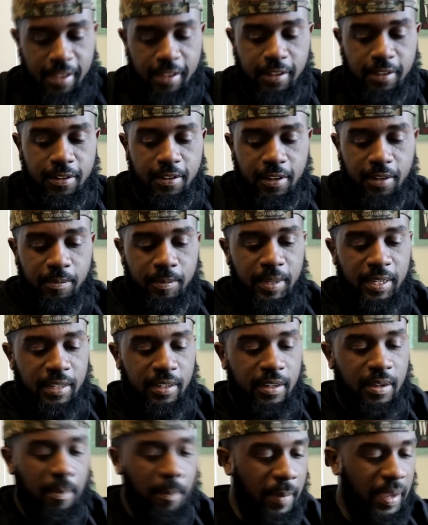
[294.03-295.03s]
You know what I mean?
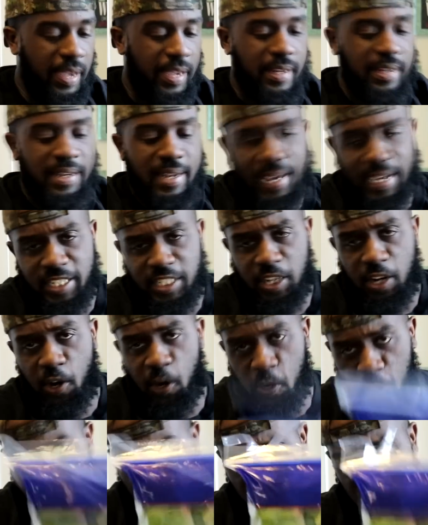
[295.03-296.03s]
You can make a nice
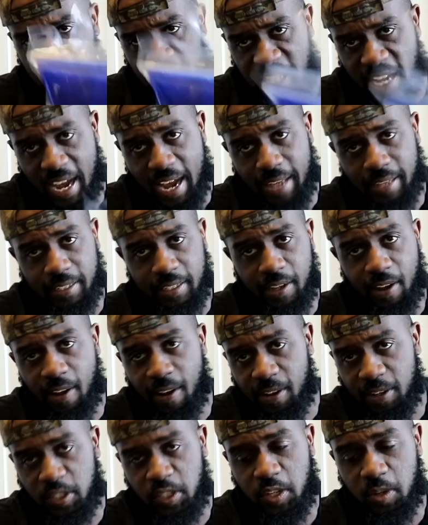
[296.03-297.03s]
earthy salad
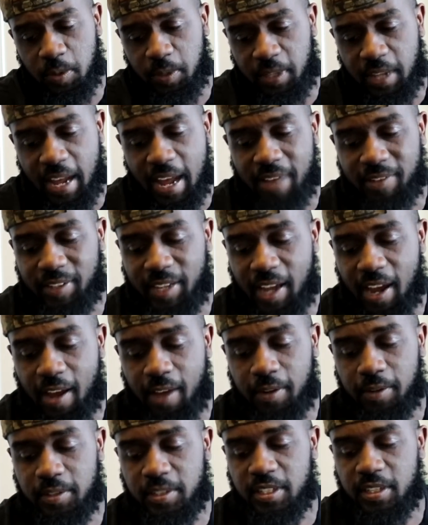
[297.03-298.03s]
also with the
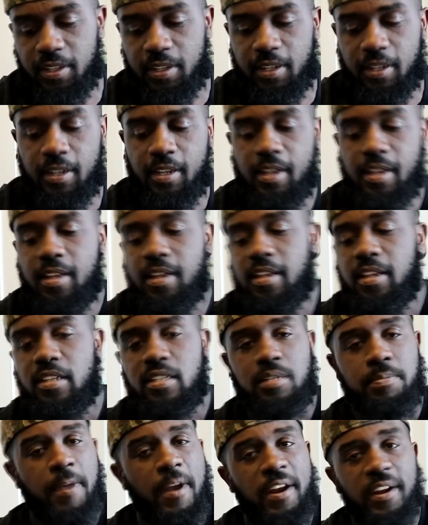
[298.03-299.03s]
avocados and all.
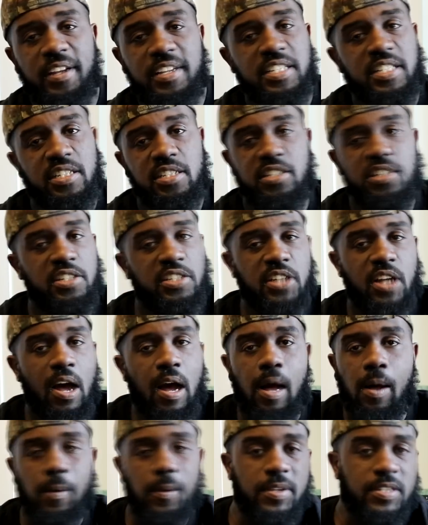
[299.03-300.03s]
asparagus is just
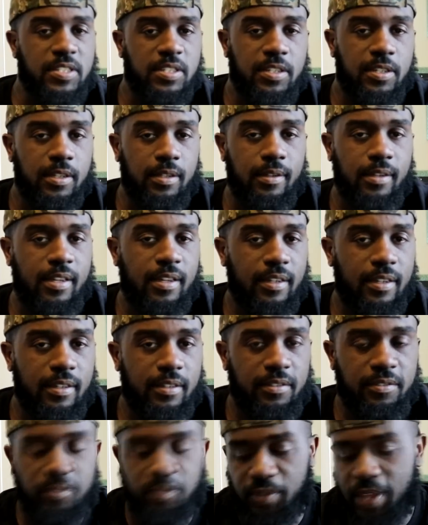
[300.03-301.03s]
always good. Cook
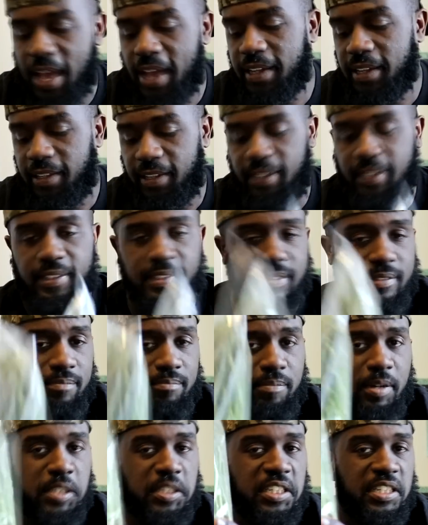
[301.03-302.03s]
it. I can eat
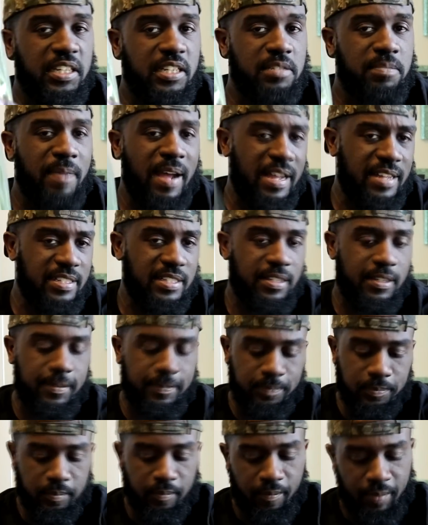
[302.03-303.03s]
both of these by
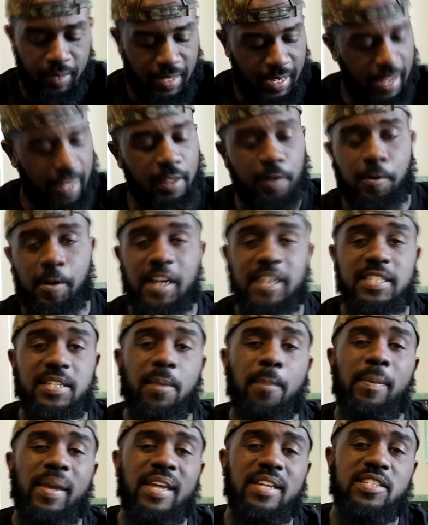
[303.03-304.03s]
itself. And the rice
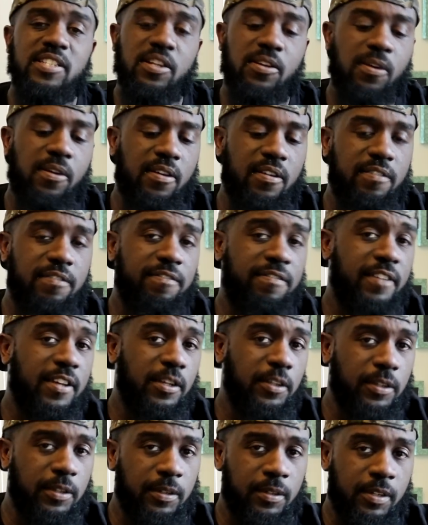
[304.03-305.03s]
and beans are gonna
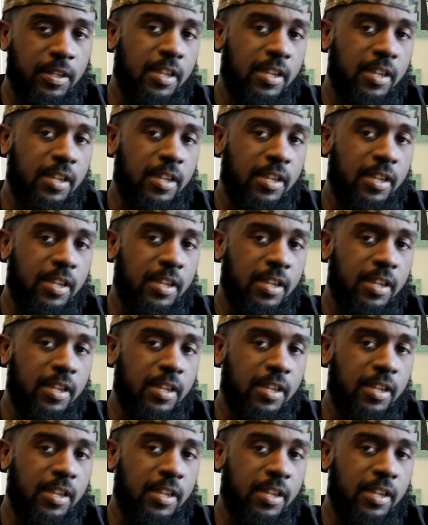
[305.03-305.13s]
fill you.